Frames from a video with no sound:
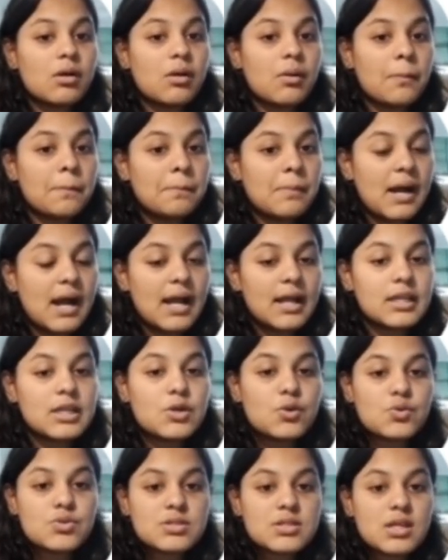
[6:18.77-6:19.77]
by
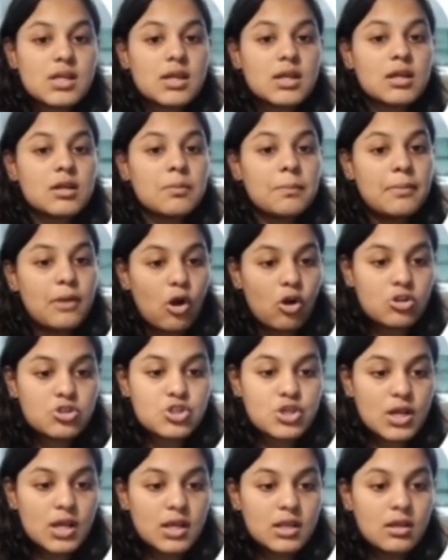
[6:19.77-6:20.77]
using
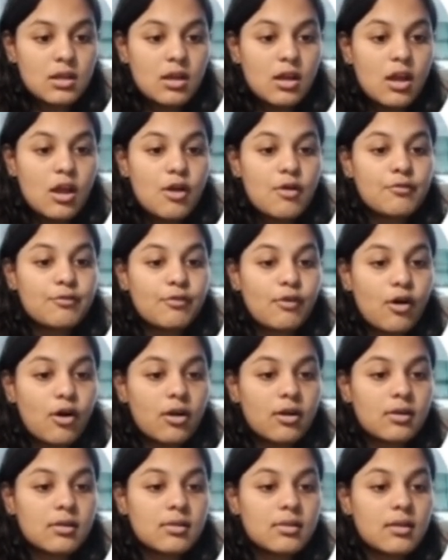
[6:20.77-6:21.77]
blockchain
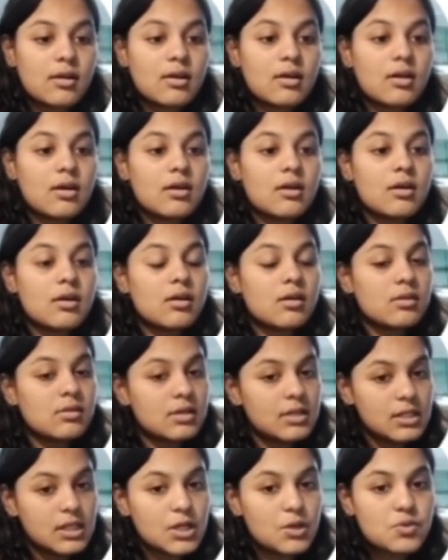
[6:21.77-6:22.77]
for the
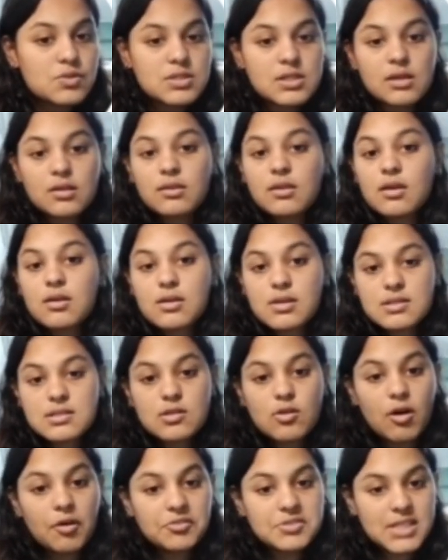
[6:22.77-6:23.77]
reducing the risk
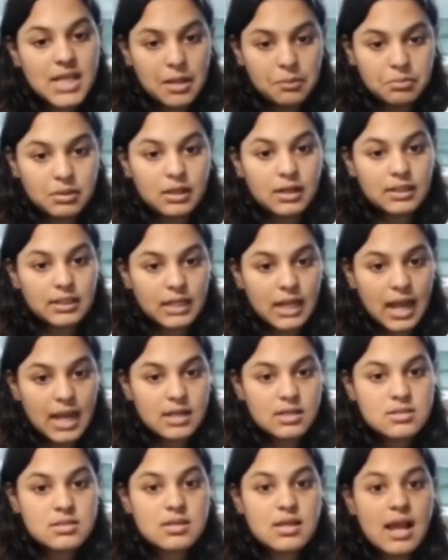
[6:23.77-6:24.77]
of cyber
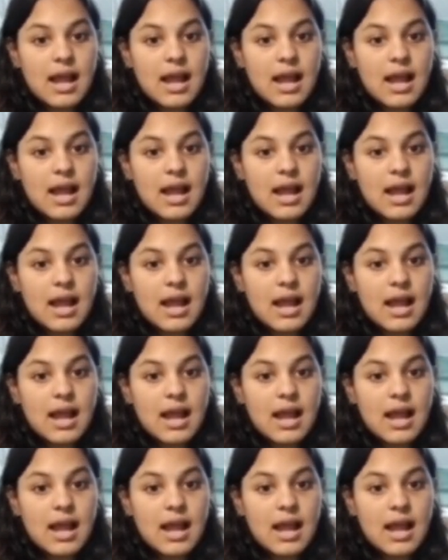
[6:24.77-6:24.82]
attacks,